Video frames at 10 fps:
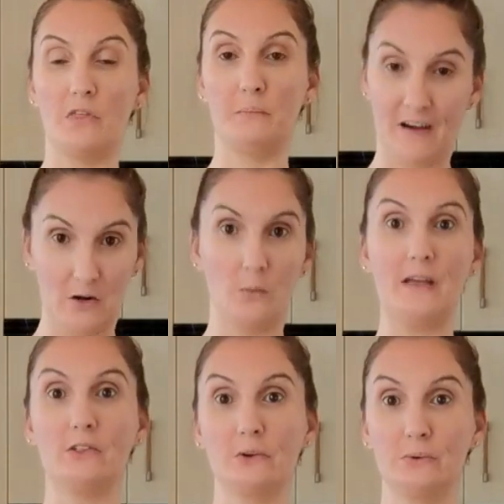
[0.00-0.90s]
with vital
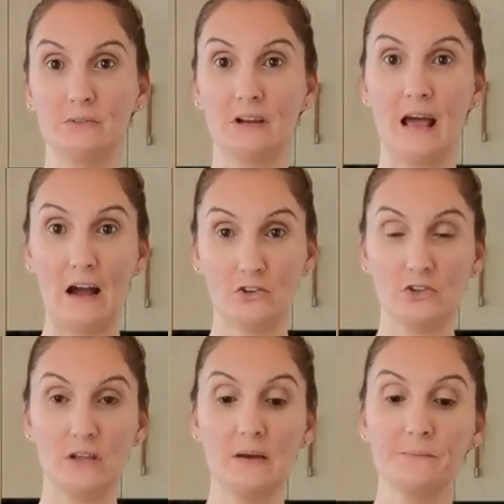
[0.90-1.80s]
wheat gluten,
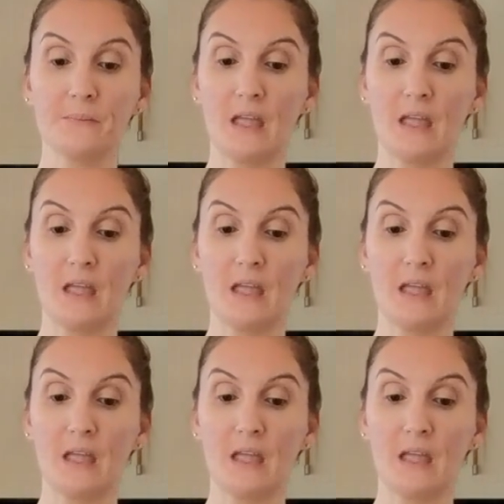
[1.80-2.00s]
actually.